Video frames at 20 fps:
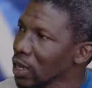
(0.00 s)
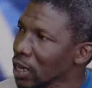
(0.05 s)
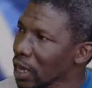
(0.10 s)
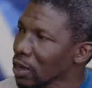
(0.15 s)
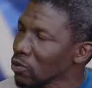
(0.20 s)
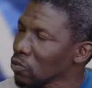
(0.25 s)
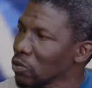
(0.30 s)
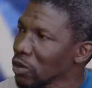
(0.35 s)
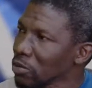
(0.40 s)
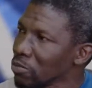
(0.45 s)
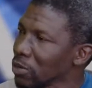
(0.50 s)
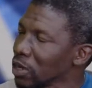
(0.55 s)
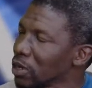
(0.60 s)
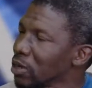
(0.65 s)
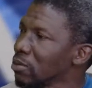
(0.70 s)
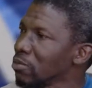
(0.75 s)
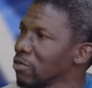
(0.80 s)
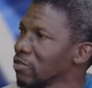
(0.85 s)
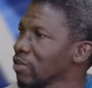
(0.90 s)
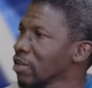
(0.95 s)
can we meet
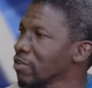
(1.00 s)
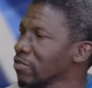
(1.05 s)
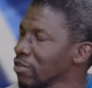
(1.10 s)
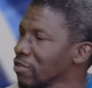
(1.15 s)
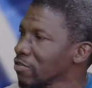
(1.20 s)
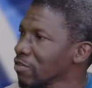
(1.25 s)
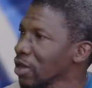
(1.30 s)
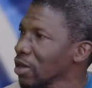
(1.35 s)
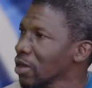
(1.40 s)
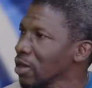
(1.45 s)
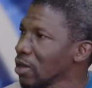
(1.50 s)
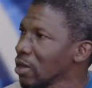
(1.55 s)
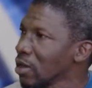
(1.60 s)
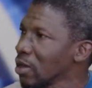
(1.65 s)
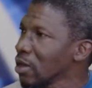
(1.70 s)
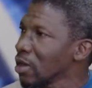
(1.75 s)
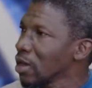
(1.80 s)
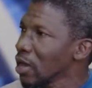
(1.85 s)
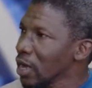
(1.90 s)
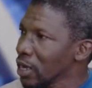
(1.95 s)
Mr. Caesar?
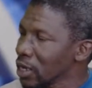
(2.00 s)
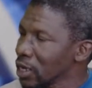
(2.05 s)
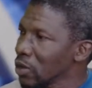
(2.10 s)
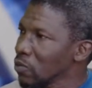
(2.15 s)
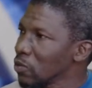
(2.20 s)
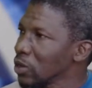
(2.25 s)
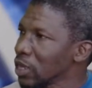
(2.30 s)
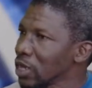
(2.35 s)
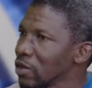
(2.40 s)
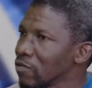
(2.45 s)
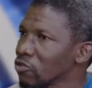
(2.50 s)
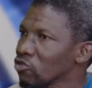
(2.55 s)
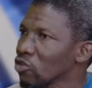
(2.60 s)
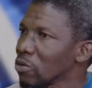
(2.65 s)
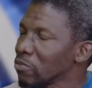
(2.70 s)
And they will give.